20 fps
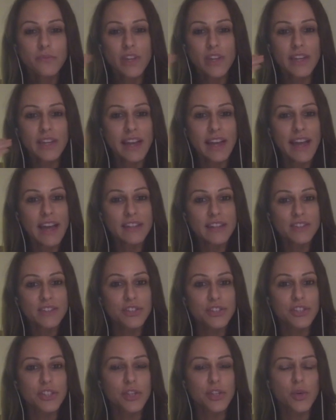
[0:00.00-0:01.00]
And I asked
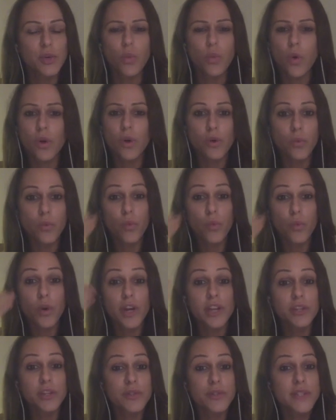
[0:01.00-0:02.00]
her, what
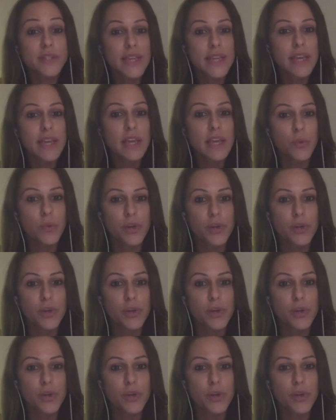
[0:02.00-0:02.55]
are you seeing?